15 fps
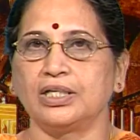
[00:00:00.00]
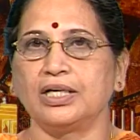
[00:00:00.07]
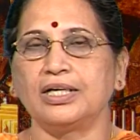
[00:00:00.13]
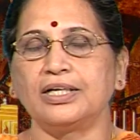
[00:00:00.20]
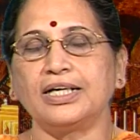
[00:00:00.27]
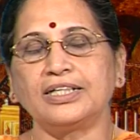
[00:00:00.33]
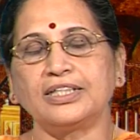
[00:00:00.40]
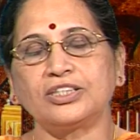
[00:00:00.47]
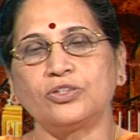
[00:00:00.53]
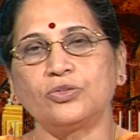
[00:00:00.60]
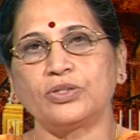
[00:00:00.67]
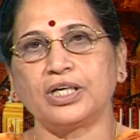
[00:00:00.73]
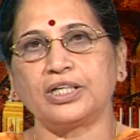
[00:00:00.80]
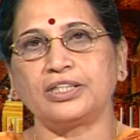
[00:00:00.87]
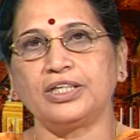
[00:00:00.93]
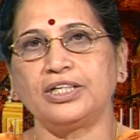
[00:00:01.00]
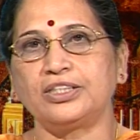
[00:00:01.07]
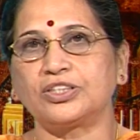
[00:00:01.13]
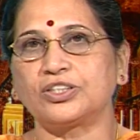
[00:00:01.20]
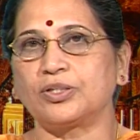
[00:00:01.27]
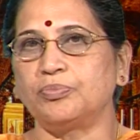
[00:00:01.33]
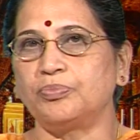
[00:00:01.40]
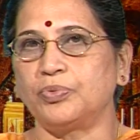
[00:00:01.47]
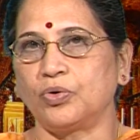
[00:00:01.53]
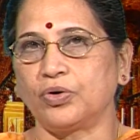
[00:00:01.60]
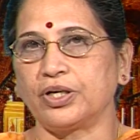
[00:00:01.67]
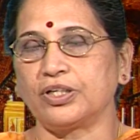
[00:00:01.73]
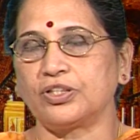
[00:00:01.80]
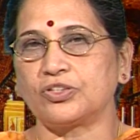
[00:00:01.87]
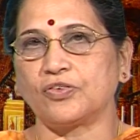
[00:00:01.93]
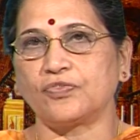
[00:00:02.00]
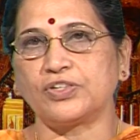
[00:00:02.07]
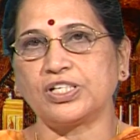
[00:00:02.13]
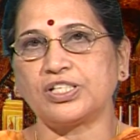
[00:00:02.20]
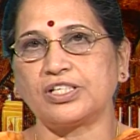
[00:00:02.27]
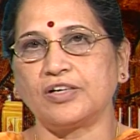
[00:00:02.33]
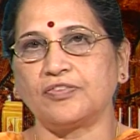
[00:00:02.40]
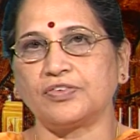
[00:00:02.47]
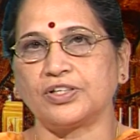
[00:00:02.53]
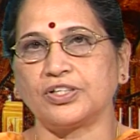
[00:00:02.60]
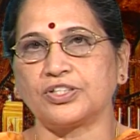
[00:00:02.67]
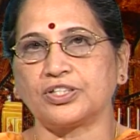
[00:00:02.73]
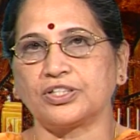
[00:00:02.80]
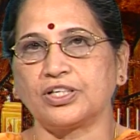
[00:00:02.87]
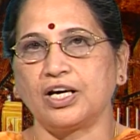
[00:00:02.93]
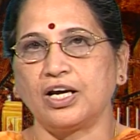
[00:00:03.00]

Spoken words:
Let us look at each component of this definition